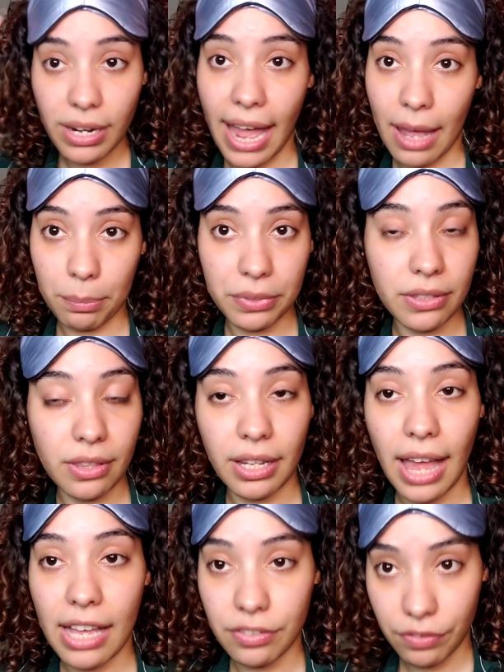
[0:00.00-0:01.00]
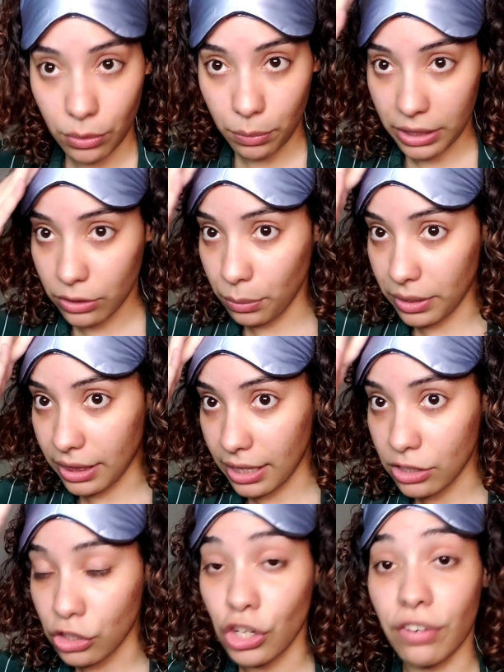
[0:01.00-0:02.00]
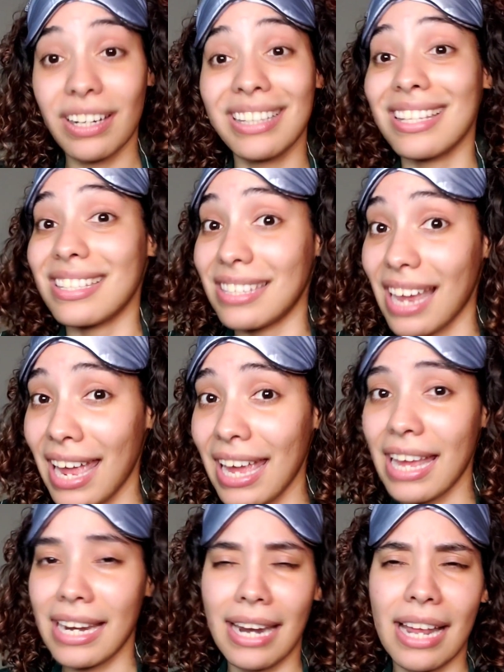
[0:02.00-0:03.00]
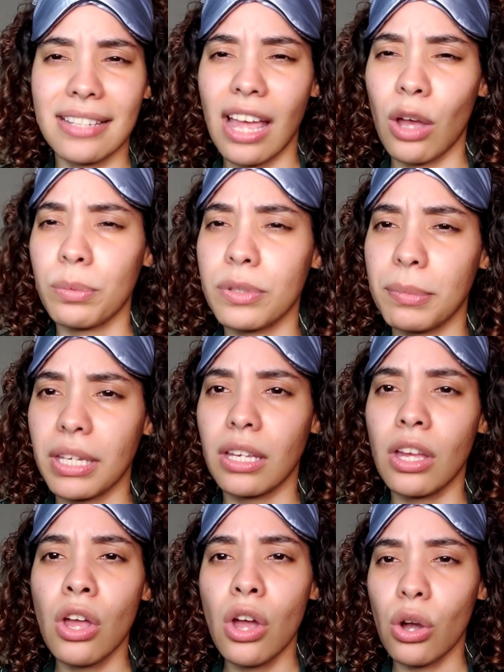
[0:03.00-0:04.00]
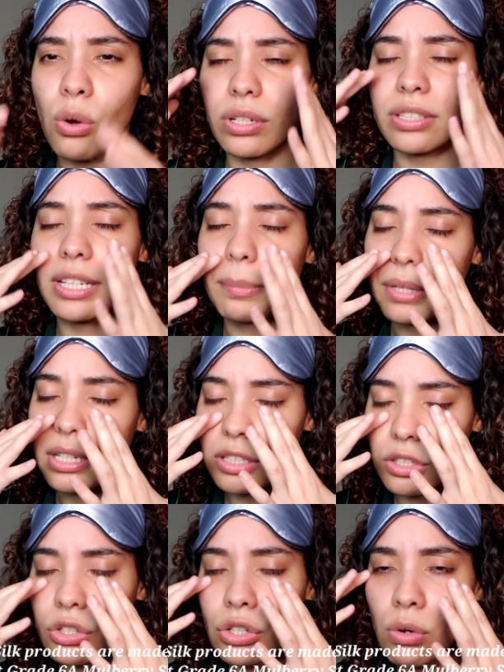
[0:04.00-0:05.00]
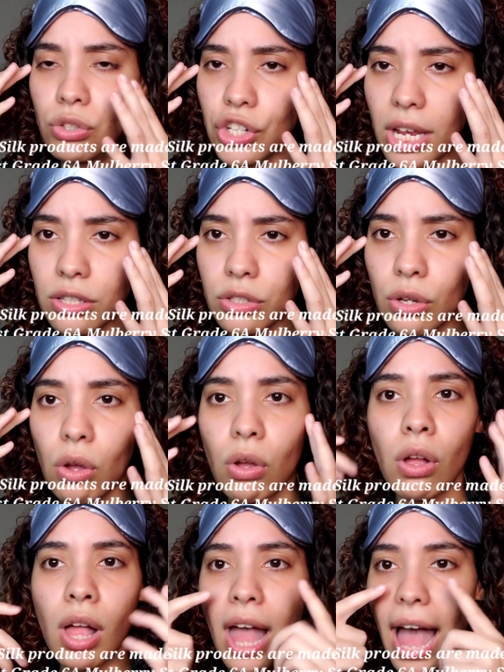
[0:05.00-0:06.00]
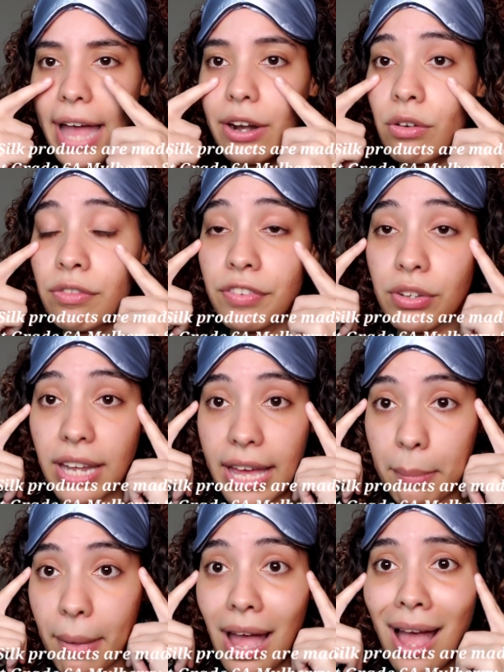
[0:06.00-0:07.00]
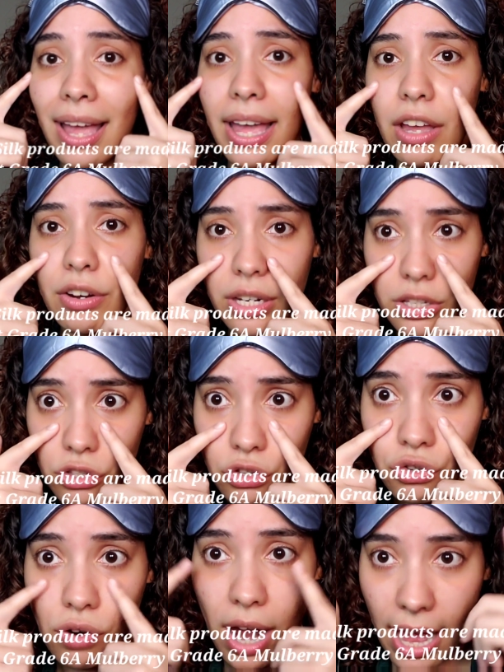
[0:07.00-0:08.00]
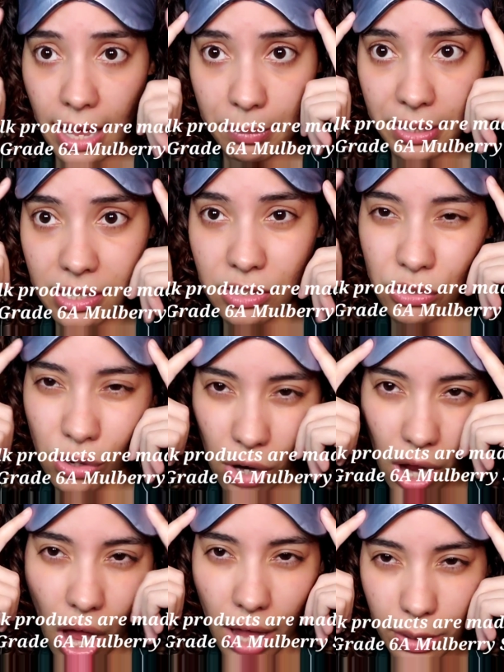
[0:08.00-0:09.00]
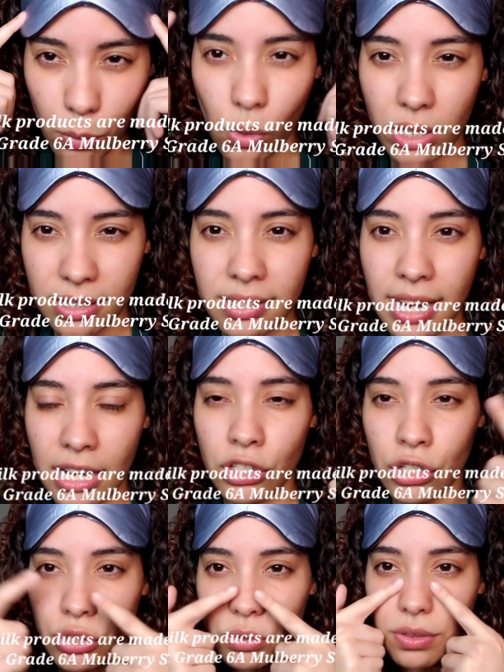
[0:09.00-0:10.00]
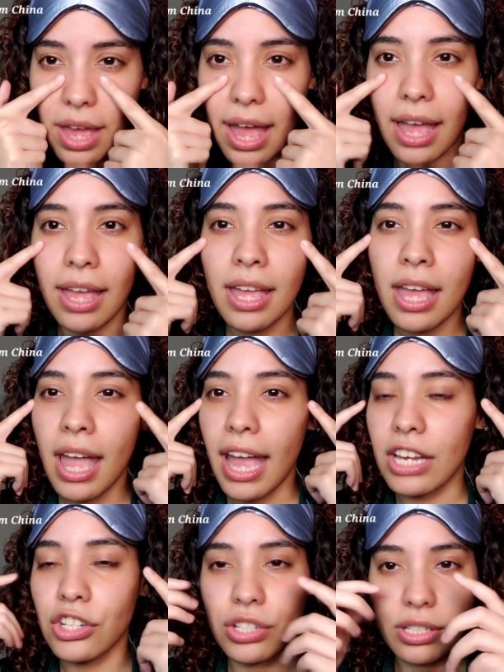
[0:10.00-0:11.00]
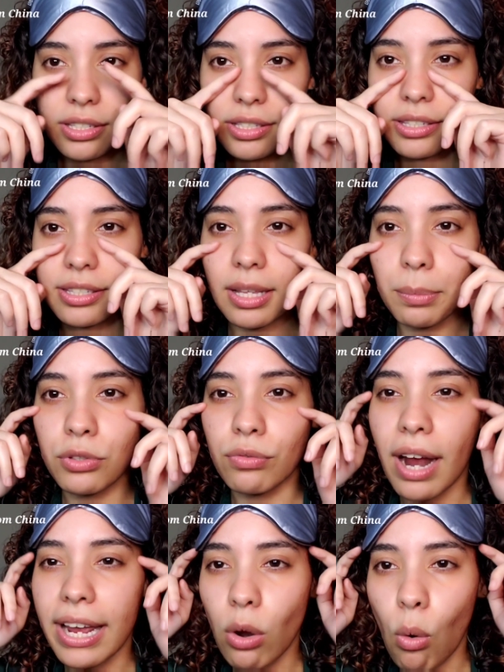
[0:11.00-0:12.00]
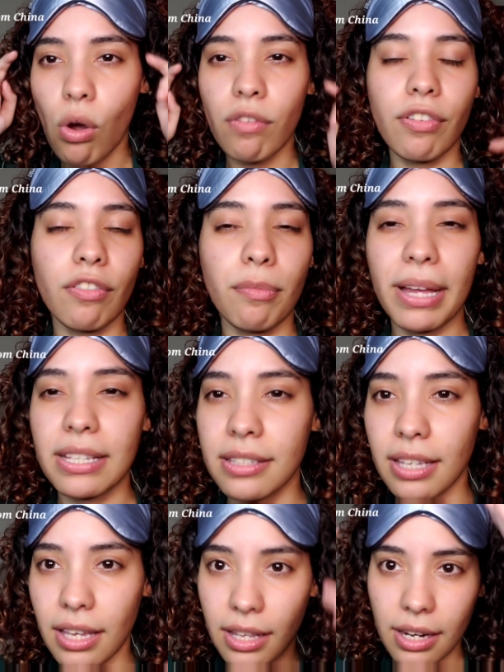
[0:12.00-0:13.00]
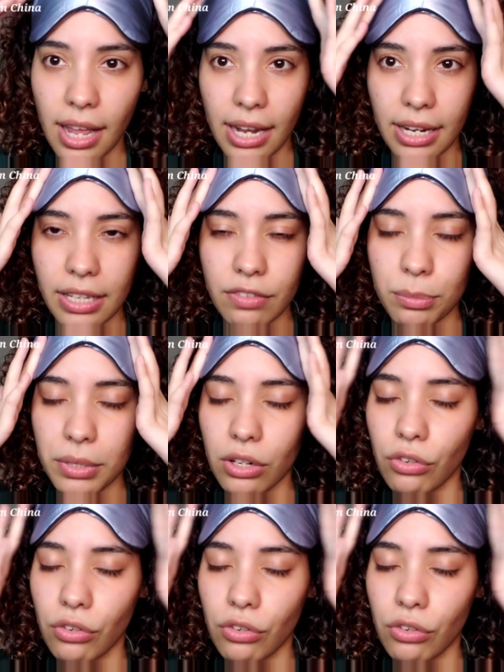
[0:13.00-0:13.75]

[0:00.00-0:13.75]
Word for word: naps the last few weeks with this during the day, and it has helped me go to sleep because it's so gentle. I don't feel like my eye area is dry because, you know, cotton ones tend to do that. It just slips right off of my skin and it gives me a